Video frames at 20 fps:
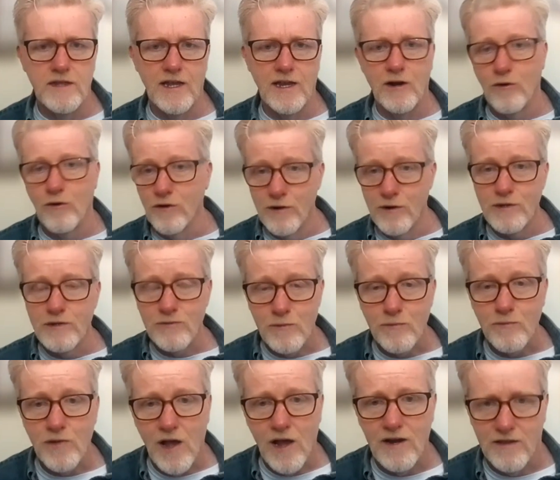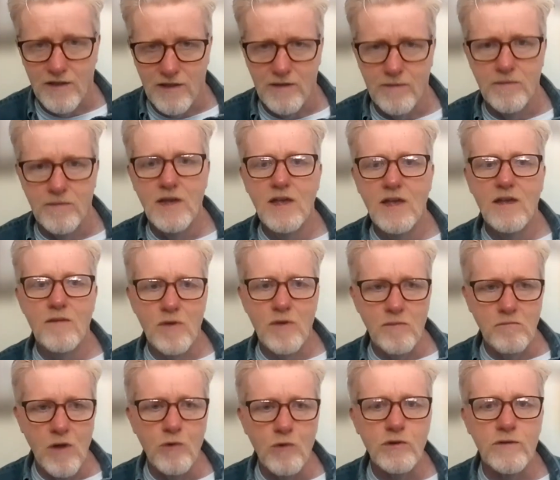they don't always reply to them,
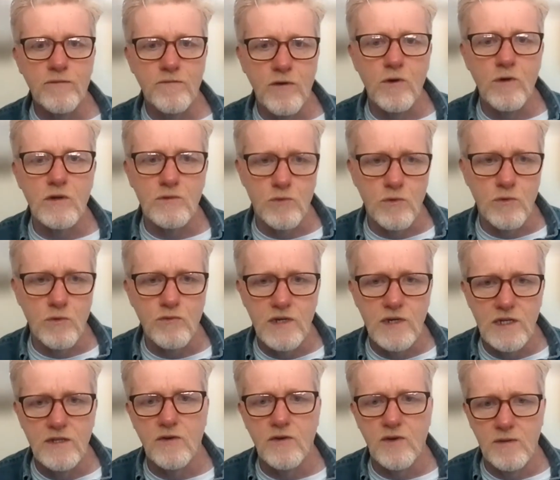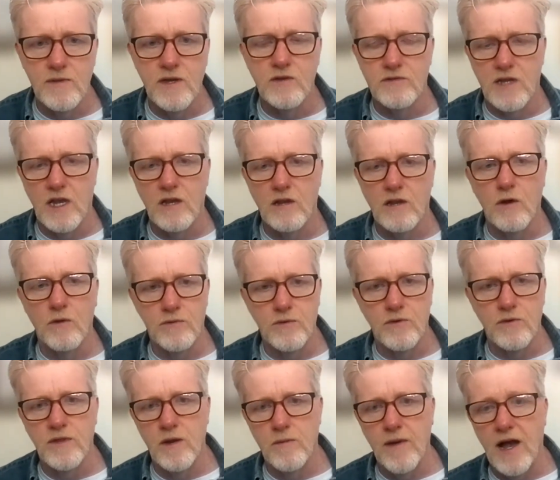but most folks will read their emails and go
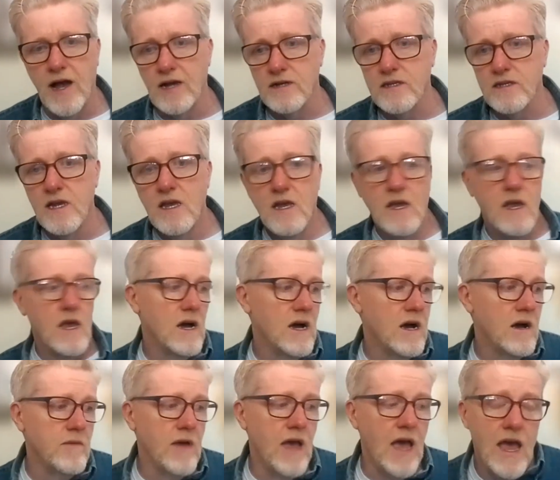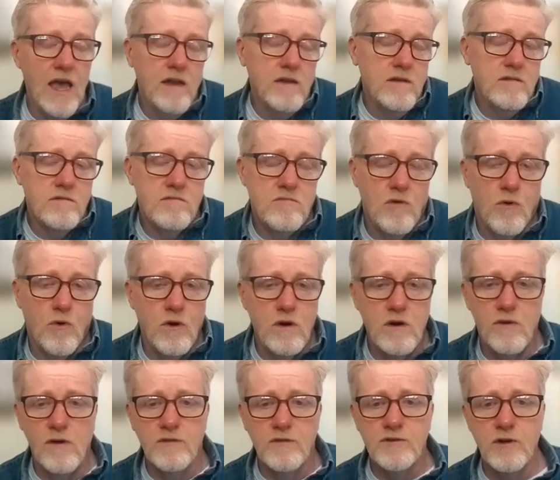through their box. Um, and
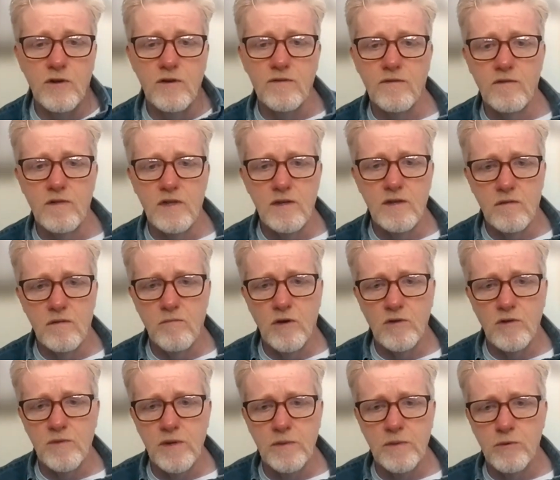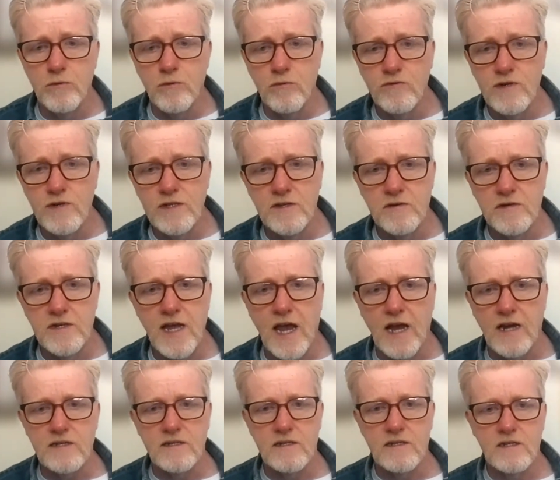or alternatively, most people will read their
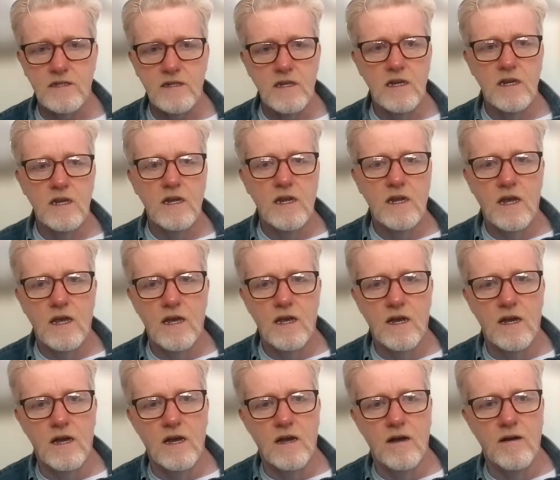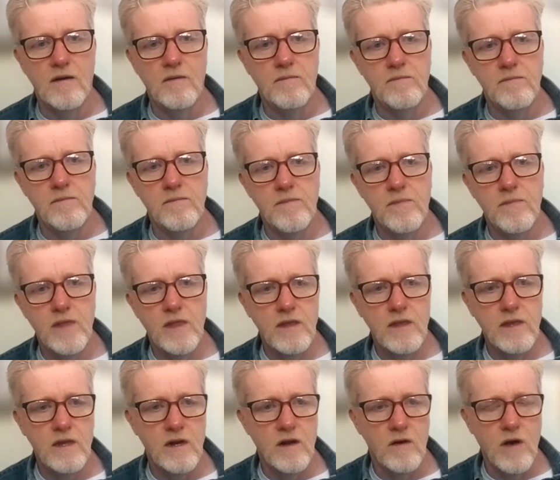text. Um,
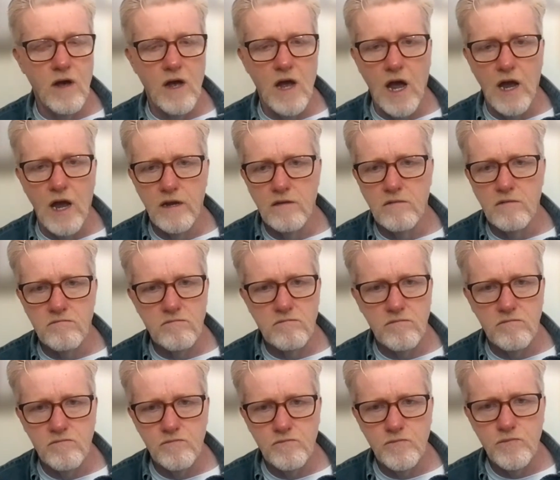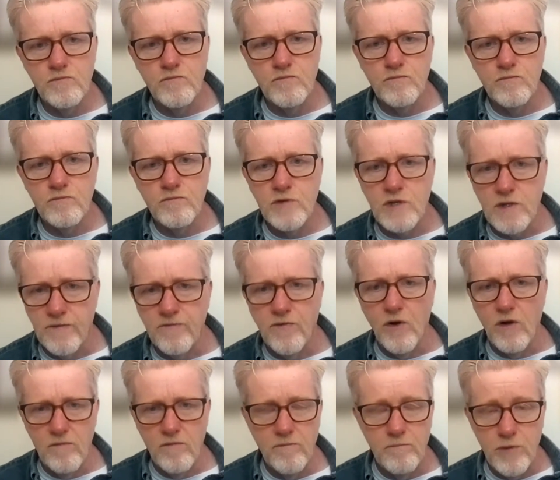you know, I
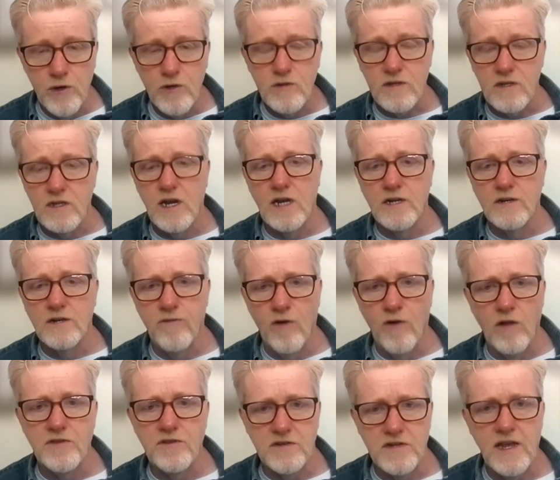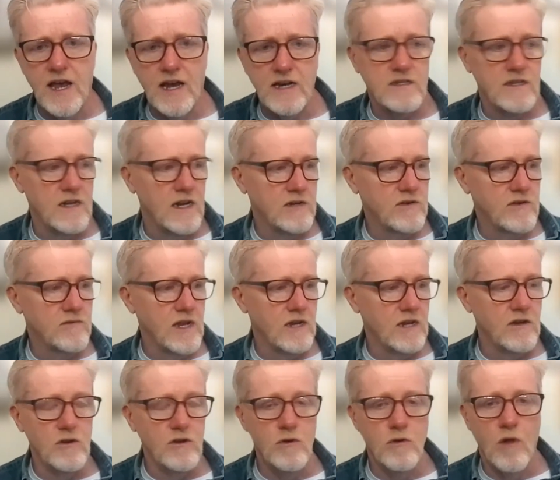default personally, I default their text, and I
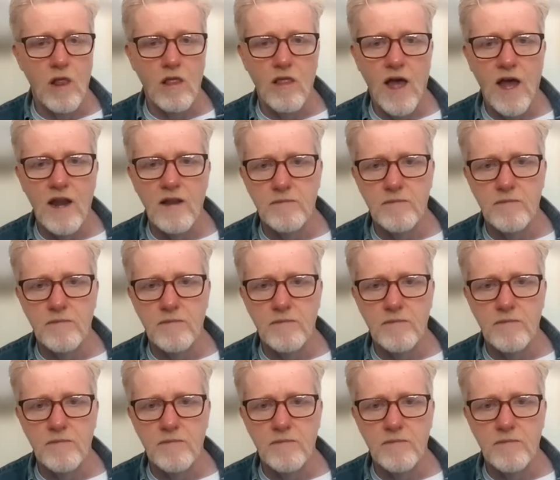tend to do a lot